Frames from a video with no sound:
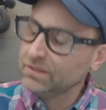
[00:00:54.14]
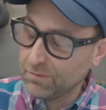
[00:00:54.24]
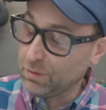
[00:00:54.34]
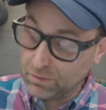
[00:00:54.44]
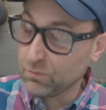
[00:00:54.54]

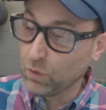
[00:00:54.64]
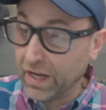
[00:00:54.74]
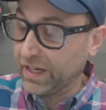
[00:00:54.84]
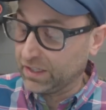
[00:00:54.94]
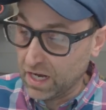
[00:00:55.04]

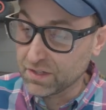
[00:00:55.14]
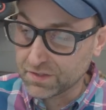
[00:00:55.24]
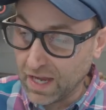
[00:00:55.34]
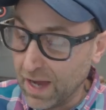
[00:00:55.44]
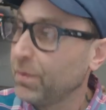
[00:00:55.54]

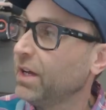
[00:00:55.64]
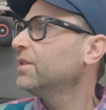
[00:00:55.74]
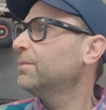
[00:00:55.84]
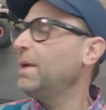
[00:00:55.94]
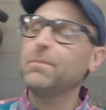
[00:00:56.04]

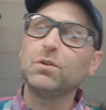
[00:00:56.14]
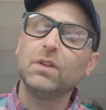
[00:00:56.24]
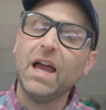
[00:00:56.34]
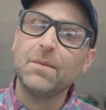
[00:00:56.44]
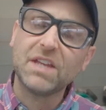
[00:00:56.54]
The Bamboo
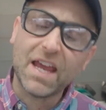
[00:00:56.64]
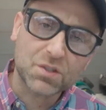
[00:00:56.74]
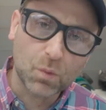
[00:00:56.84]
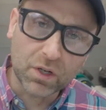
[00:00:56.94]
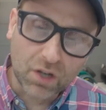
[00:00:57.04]
Labs
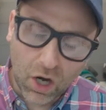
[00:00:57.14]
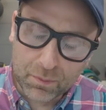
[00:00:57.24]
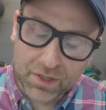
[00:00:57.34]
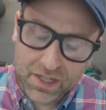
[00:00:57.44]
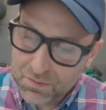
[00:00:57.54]
X1
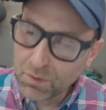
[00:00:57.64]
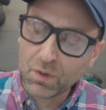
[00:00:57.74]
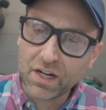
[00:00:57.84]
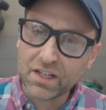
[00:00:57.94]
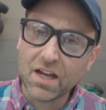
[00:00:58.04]
Carbon has been
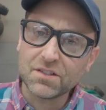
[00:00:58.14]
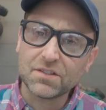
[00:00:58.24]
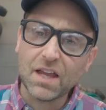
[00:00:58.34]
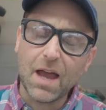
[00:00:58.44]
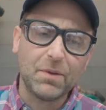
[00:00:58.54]
running
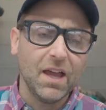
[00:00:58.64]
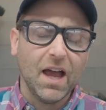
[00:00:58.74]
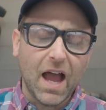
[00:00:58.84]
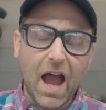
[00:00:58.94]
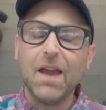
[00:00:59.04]
nonstop.
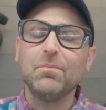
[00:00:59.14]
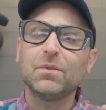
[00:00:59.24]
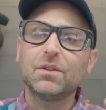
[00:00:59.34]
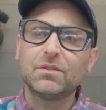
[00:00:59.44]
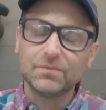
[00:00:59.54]

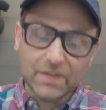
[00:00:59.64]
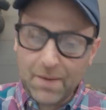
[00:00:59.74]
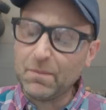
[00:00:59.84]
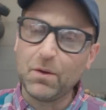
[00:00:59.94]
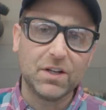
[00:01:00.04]
I'm
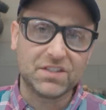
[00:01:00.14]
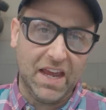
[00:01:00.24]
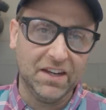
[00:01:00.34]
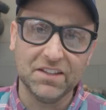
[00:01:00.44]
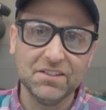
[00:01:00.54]
at my wit's
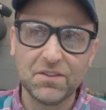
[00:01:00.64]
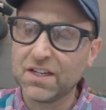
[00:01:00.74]
end.